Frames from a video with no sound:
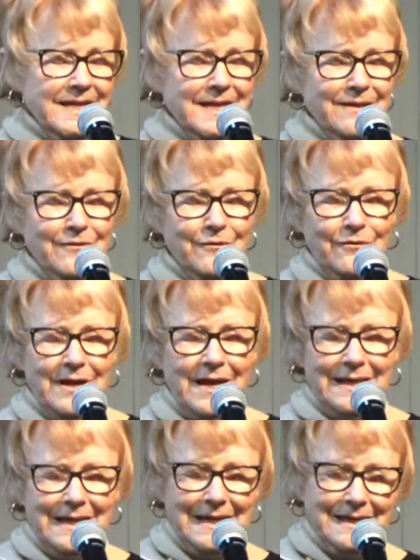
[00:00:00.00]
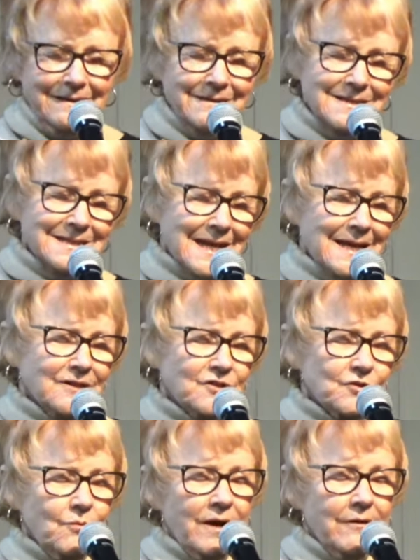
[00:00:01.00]
either in the
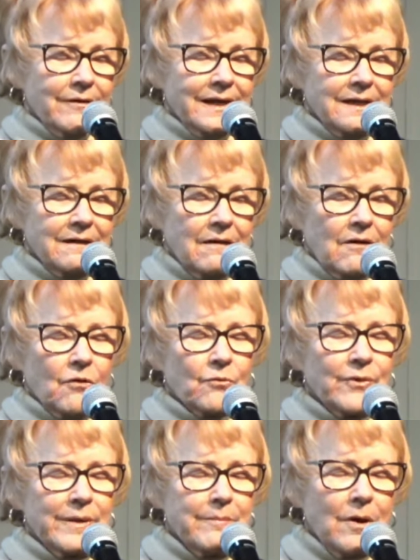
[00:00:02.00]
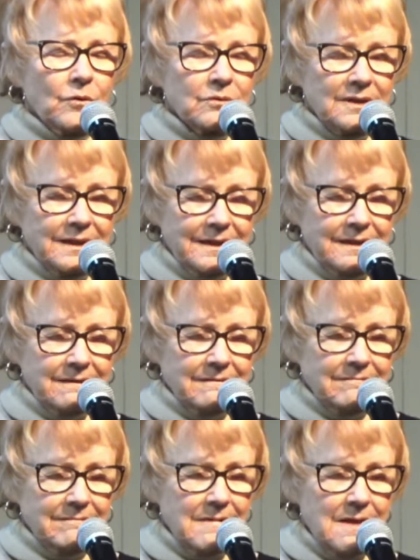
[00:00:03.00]
sanctuary or remotely,
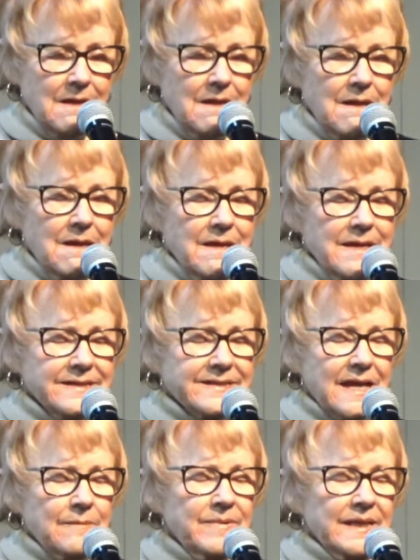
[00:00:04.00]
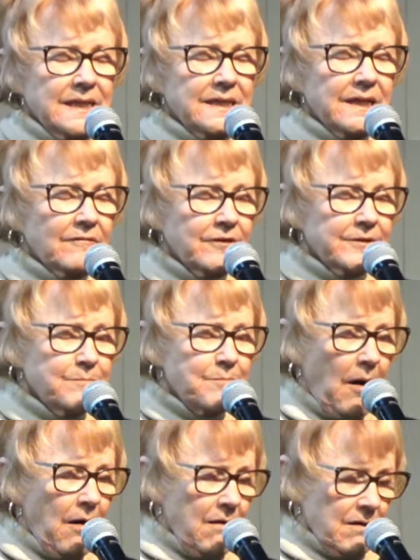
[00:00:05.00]
is a beloved
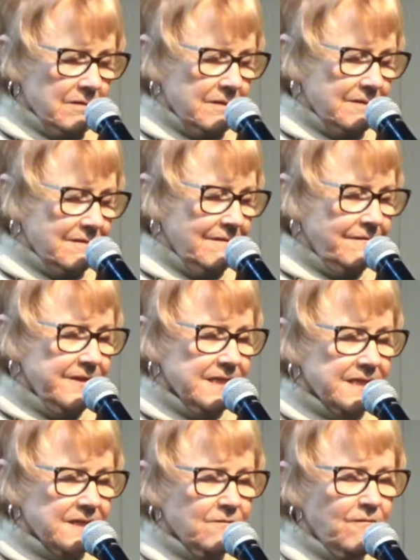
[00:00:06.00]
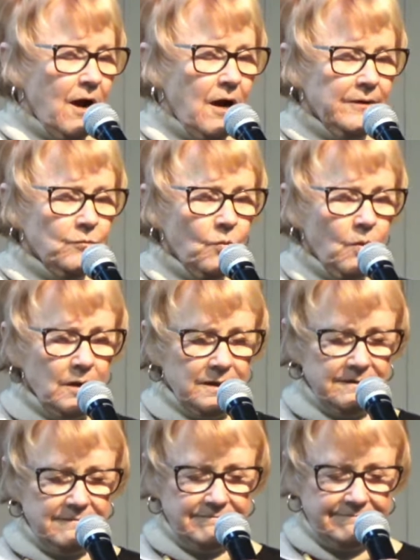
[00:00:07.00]
part of this divine
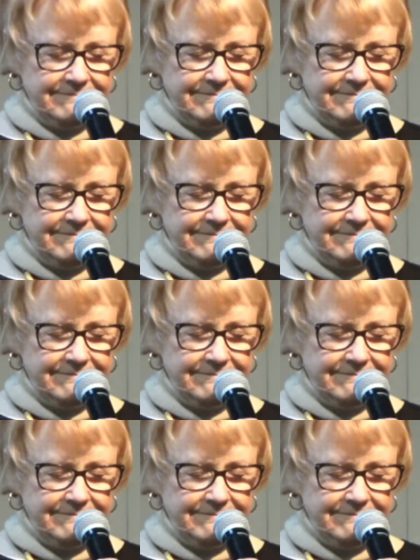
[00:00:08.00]
one.